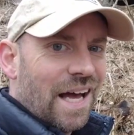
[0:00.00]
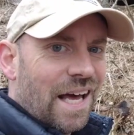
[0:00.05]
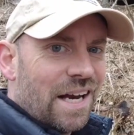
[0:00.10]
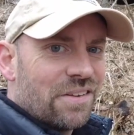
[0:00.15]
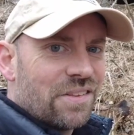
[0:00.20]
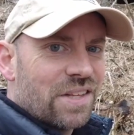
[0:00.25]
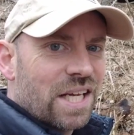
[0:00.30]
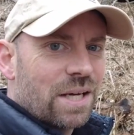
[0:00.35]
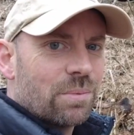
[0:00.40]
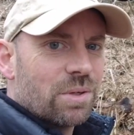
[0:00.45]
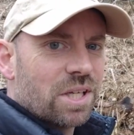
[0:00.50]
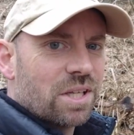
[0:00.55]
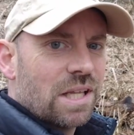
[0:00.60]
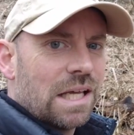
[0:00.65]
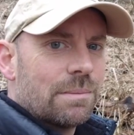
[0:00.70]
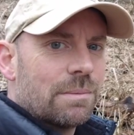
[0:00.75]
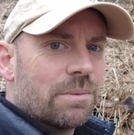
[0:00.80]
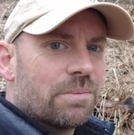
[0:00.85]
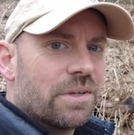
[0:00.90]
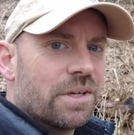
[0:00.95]
I don't think I'm gonna
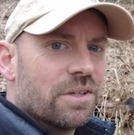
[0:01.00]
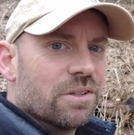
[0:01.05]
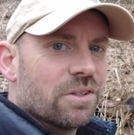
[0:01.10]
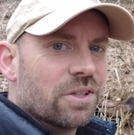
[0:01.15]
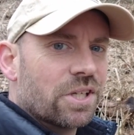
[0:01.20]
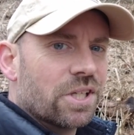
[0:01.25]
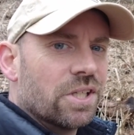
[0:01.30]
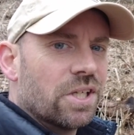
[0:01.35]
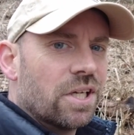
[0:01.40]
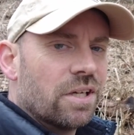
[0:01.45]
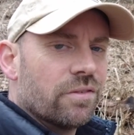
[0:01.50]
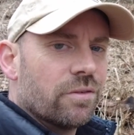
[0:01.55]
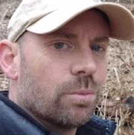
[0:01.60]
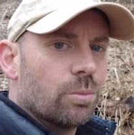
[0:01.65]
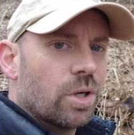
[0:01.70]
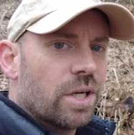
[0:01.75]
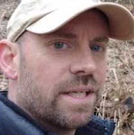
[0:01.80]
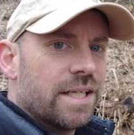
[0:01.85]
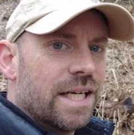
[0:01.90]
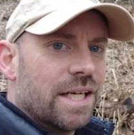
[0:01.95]
climb up there and look in all of
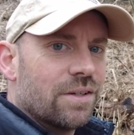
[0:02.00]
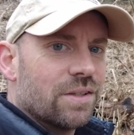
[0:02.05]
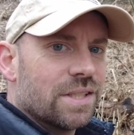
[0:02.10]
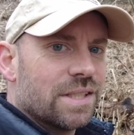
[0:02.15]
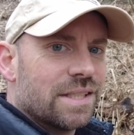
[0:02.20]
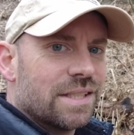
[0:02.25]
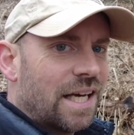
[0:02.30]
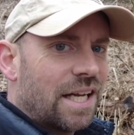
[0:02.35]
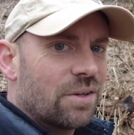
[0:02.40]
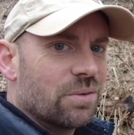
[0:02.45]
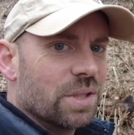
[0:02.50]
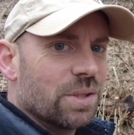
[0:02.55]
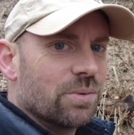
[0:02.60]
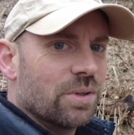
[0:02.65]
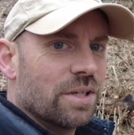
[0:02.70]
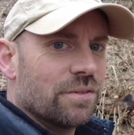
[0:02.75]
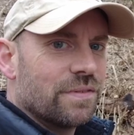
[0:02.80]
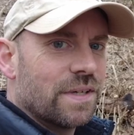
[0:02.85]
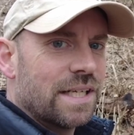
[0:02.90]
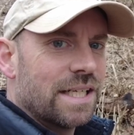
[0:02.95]
them right now. I don't really
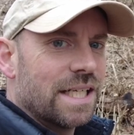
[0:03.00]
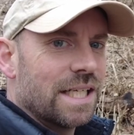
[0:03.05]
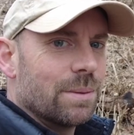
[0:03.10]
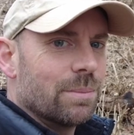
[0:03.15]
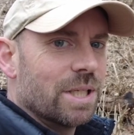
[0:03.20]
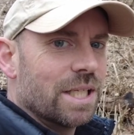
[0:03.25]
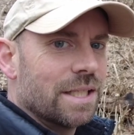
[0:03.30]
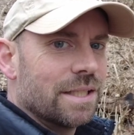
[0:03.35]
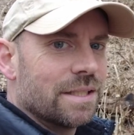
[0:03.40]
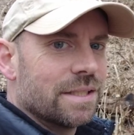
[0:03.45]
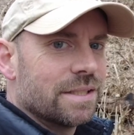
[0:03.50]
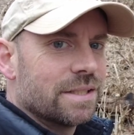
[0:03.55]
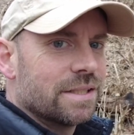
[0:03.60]
want to find anybody.